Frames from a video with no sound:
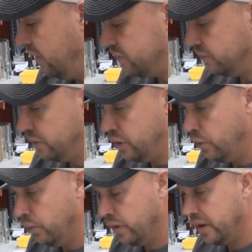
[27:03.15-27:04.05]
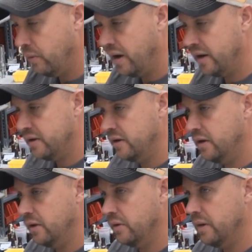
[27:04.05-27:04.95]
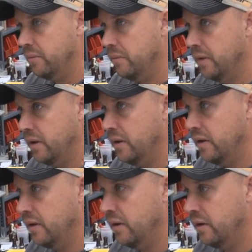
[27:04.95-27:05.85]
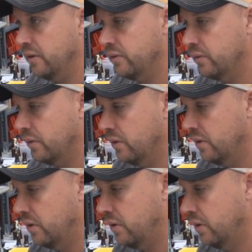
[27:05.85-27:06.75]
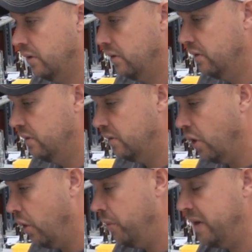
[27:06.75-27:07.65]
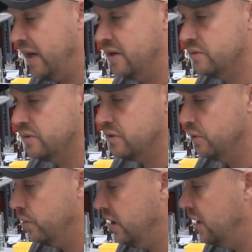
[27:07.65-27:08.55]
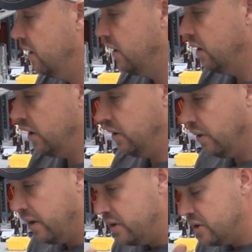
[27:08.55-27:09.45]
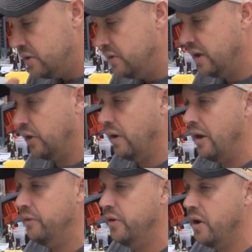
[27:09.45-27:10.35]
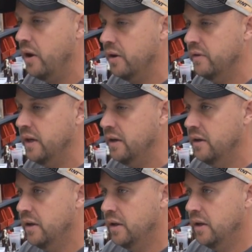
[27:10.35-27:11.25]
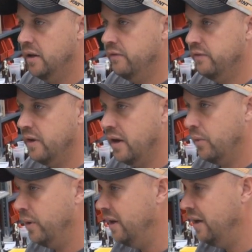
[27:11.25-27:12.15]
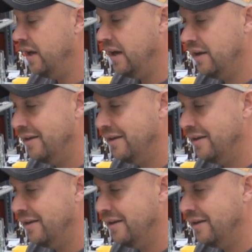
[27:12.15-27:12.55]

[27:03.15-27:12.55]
also when you really want to, you know, those calm days where there's no wind, you want to just do that ground talk that if on a windy day